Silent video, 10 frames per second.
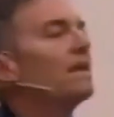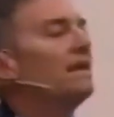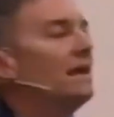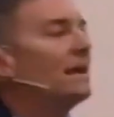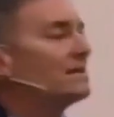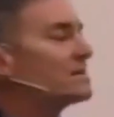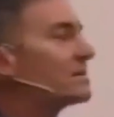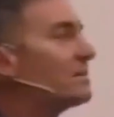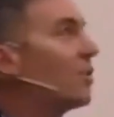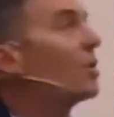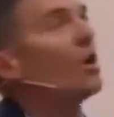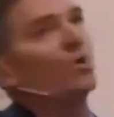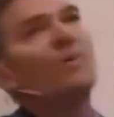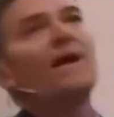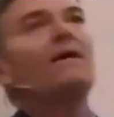Kids
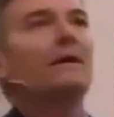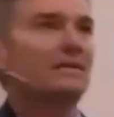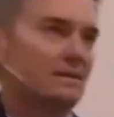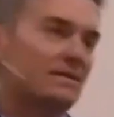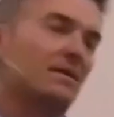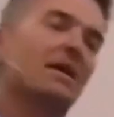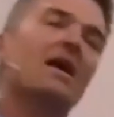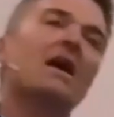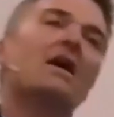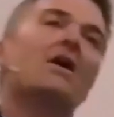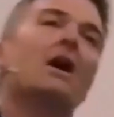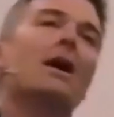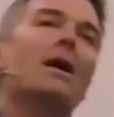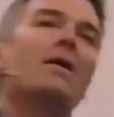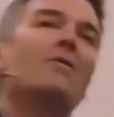or parents,
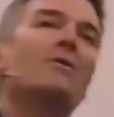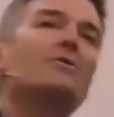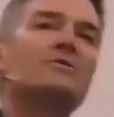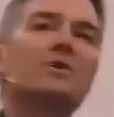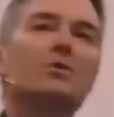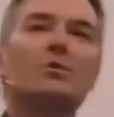those of you